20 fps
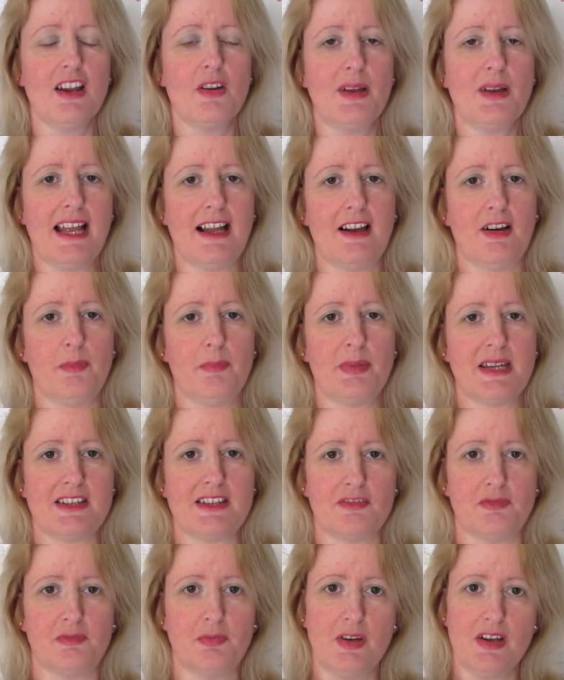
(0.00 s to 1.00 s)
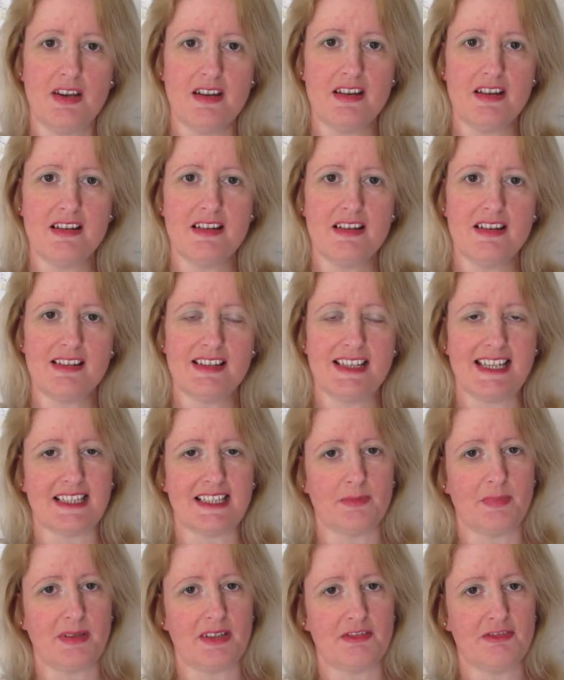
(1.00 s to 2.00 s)
well, piece of wood,
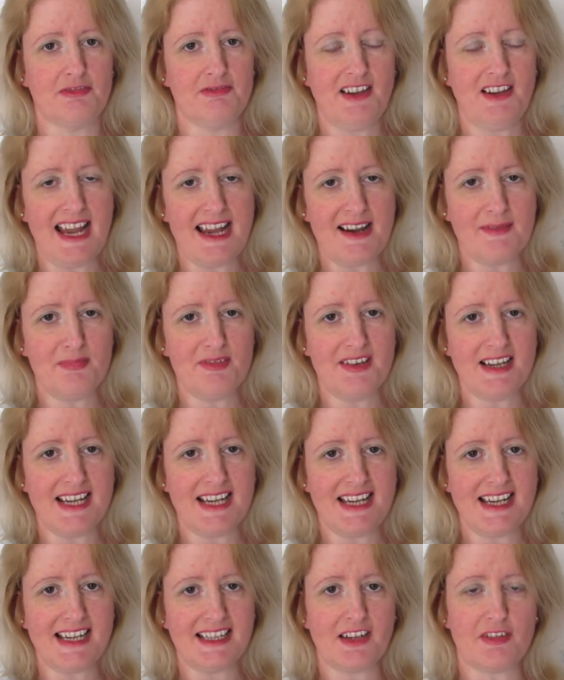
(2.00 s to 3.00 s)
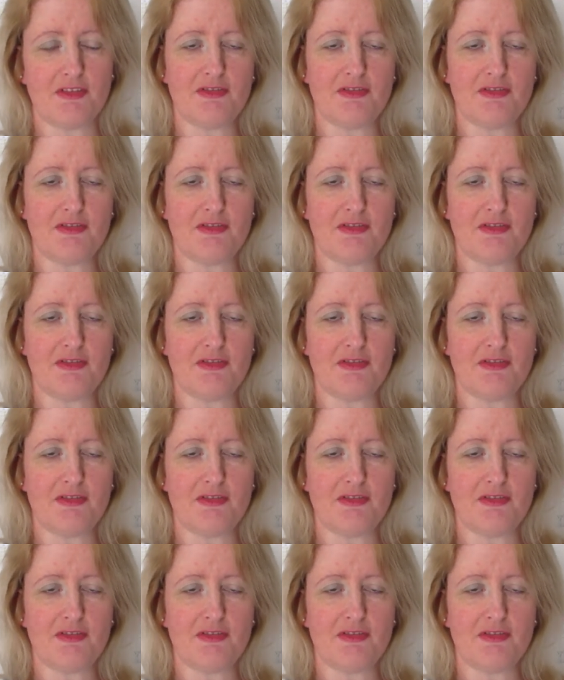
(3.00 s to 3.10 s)
little bit of fabric,